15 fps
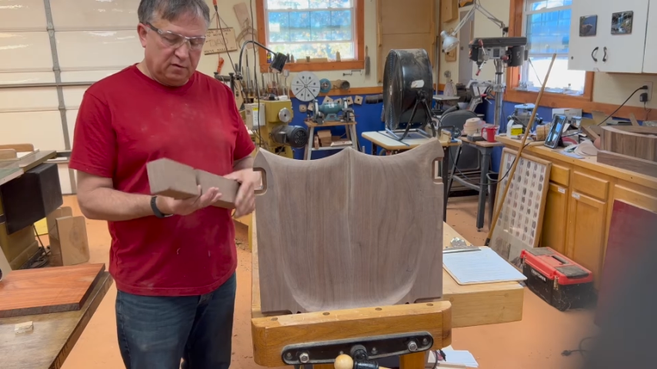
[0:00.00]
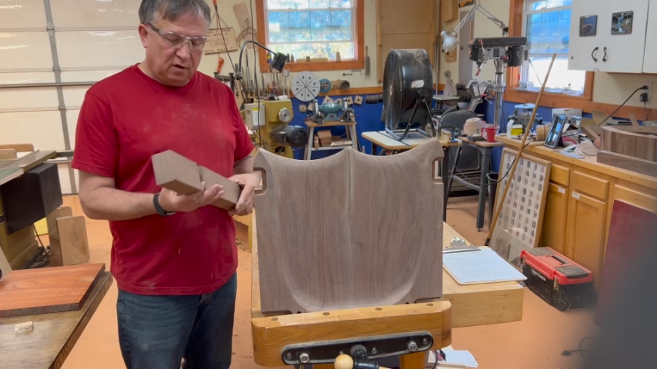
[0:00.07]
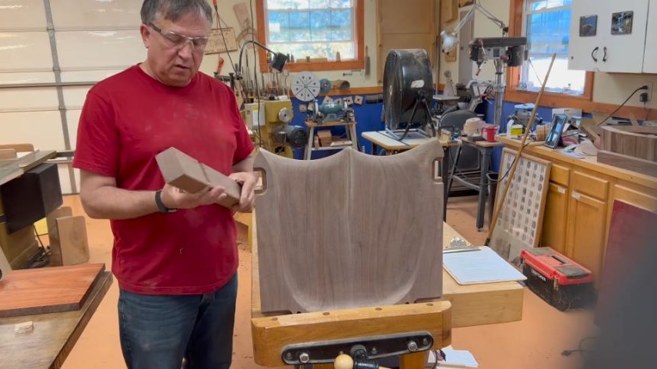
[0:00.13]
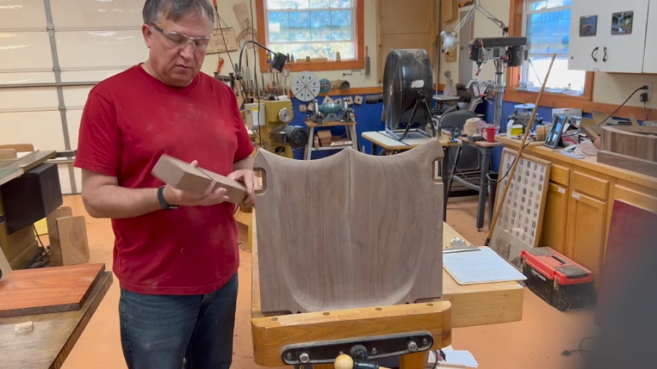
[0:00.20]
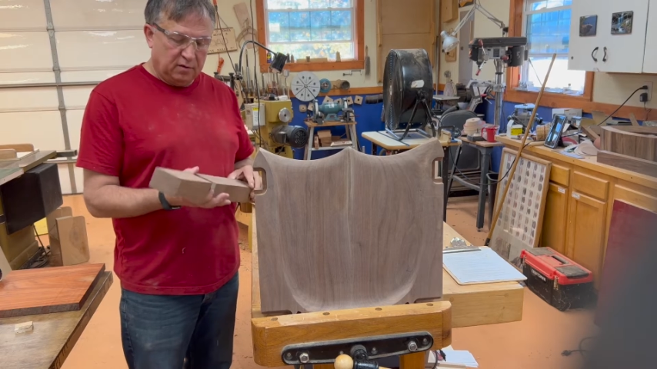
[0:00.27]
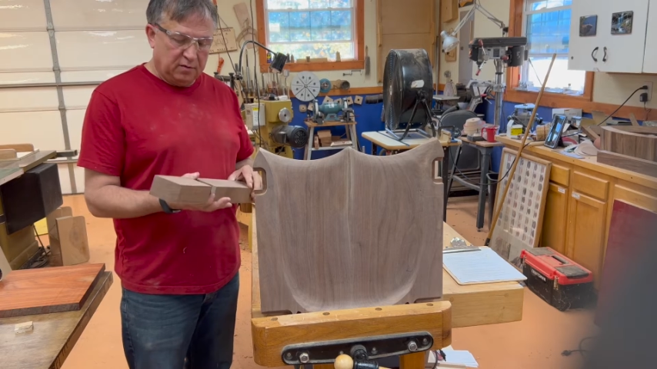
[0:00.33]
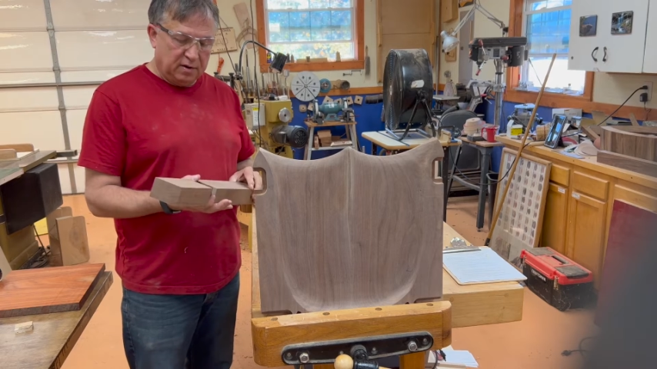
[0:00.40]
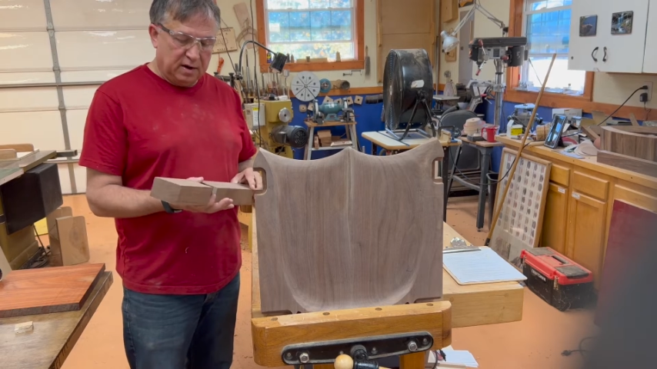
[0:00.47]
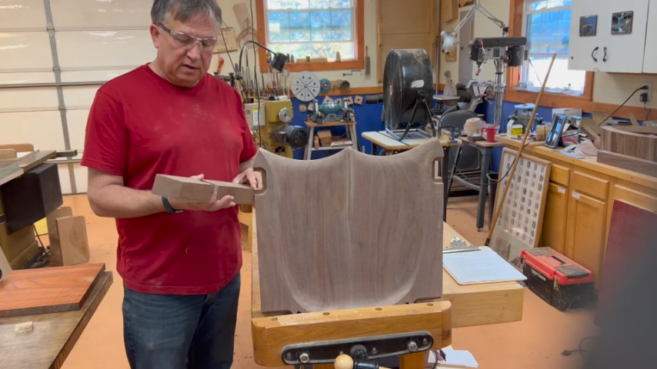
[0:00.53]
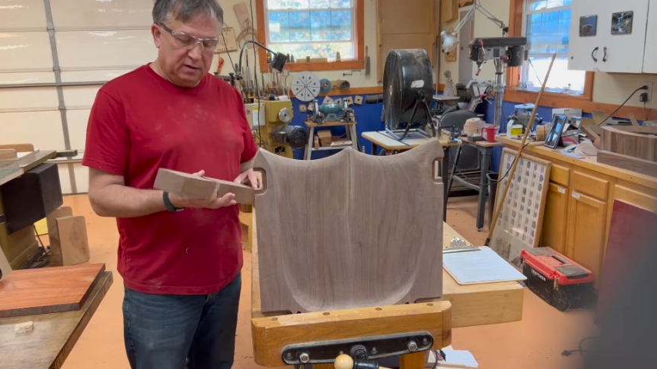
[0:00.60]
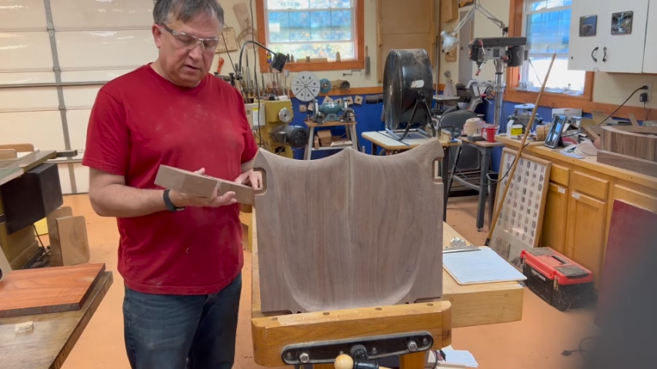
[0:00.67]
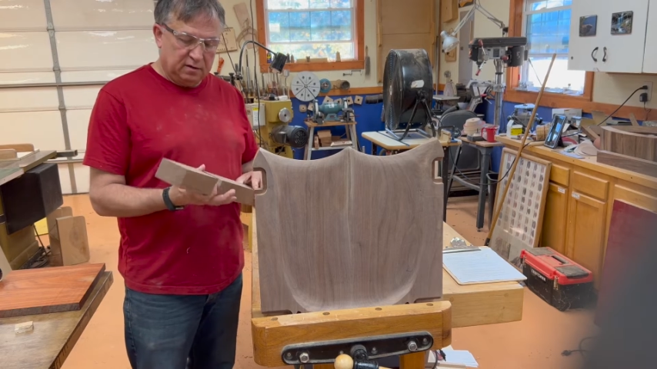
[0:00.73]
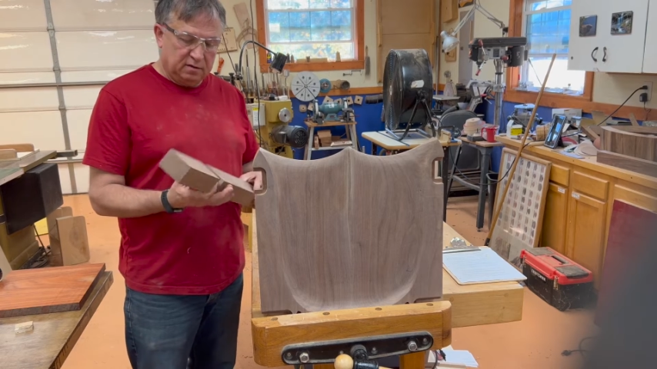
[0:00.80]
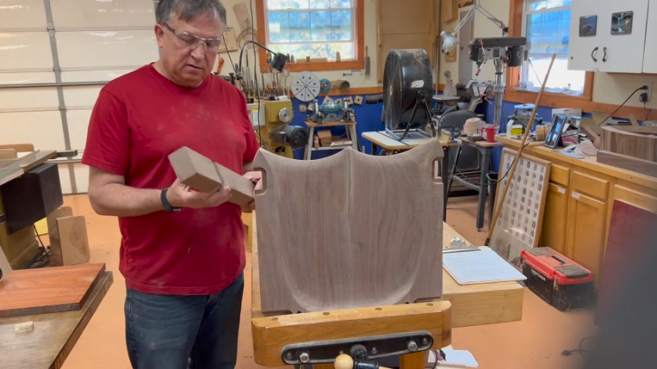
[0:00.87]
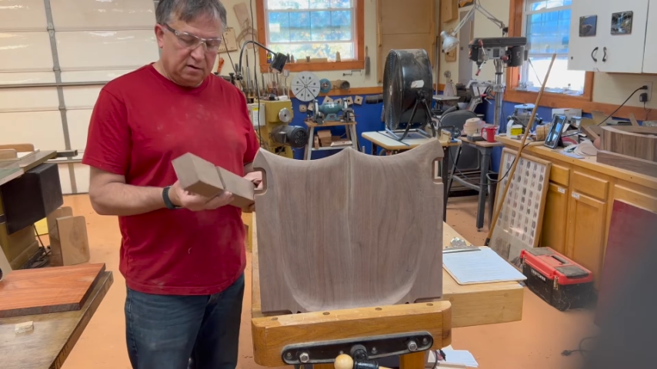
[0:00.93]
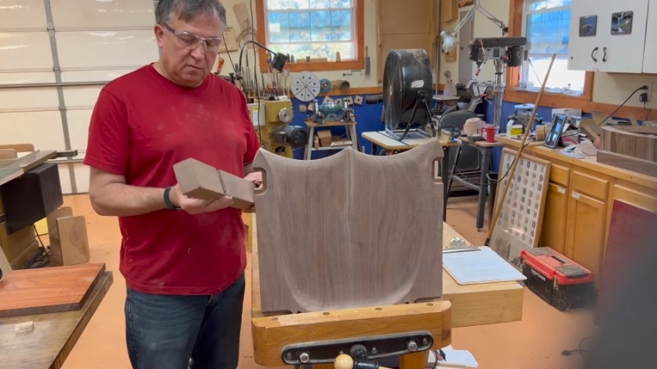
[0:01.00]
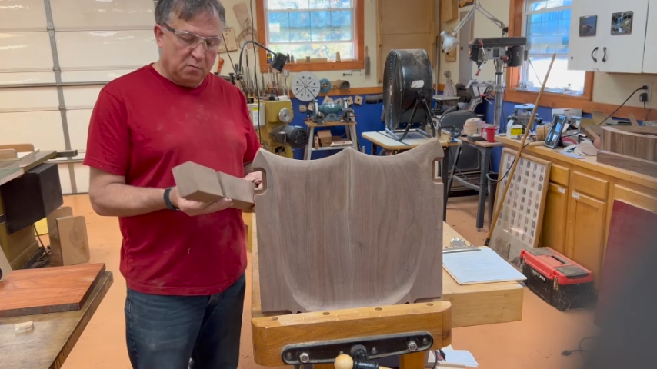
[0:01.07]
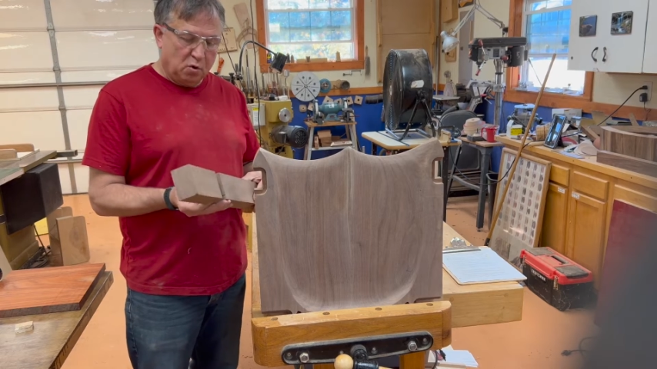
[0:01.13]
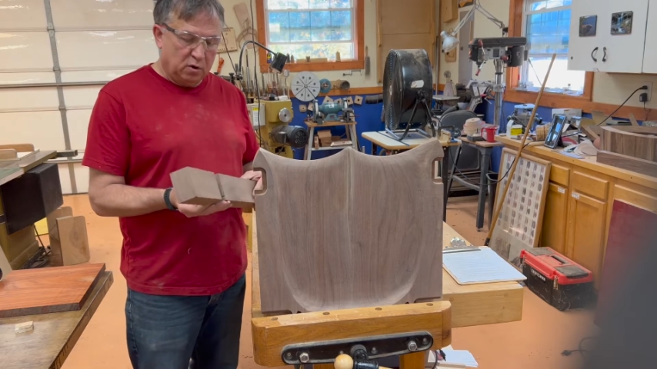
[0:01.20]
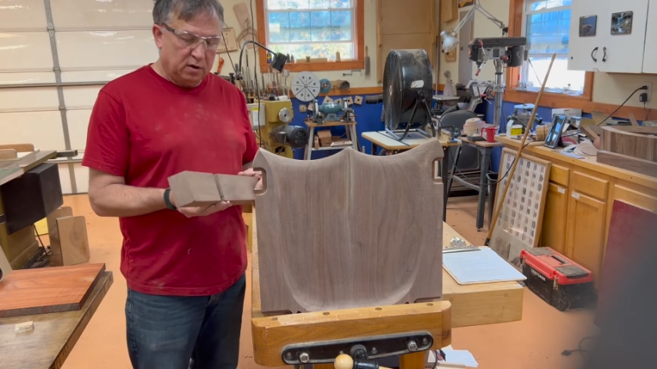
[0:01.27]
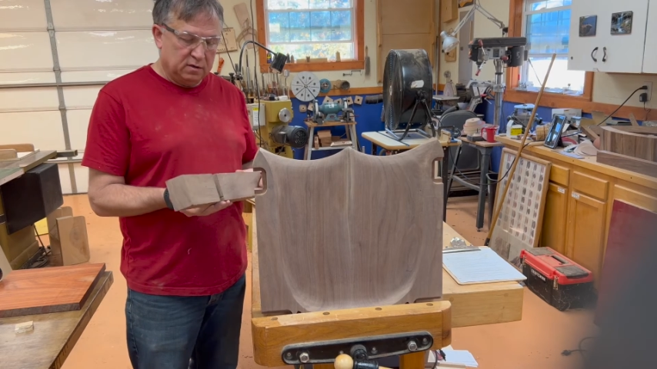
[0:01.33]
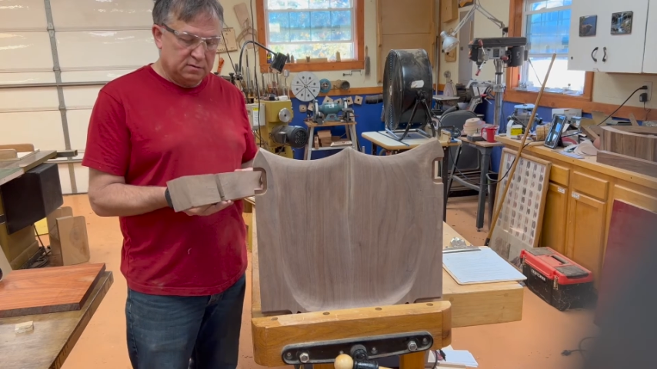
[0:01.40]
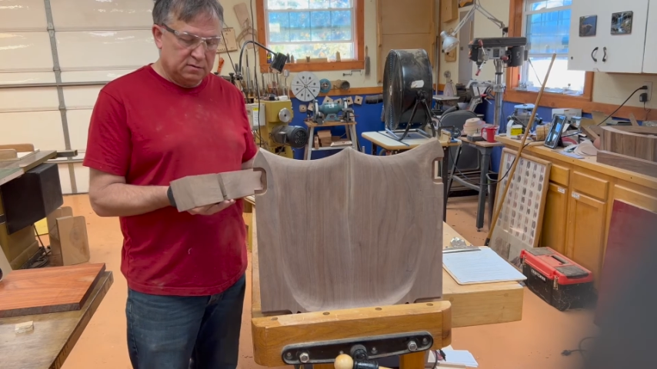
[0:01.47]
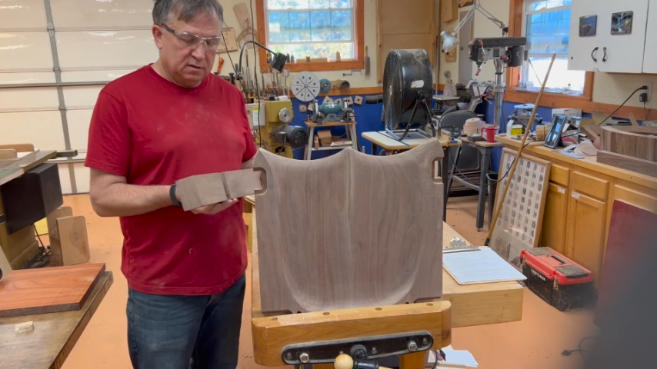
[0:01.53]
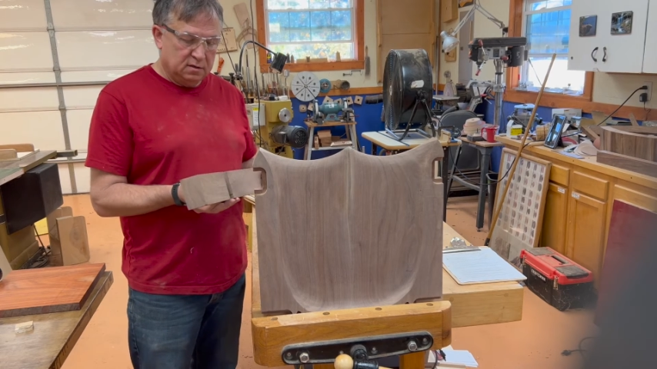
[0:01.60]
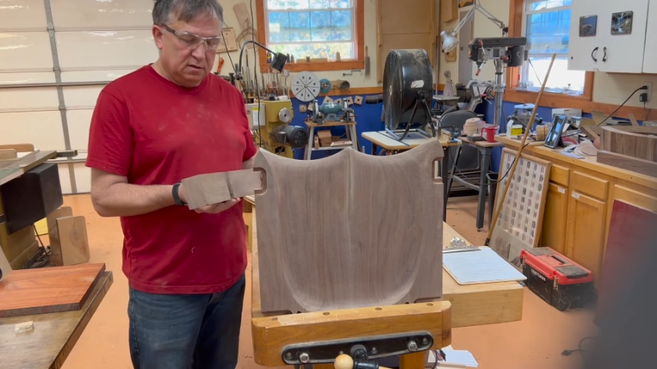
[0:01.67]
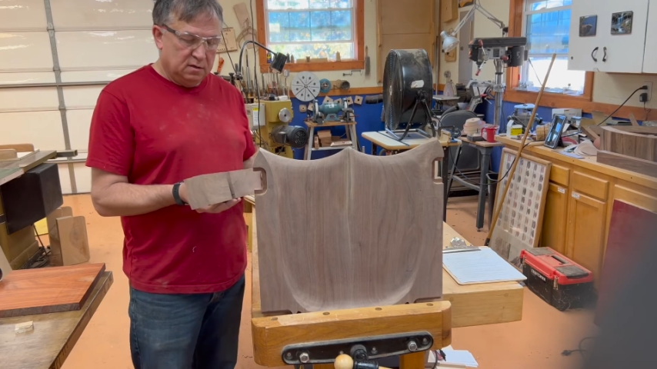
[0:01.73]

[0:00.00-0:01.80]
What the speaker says: all the way around here, a mortise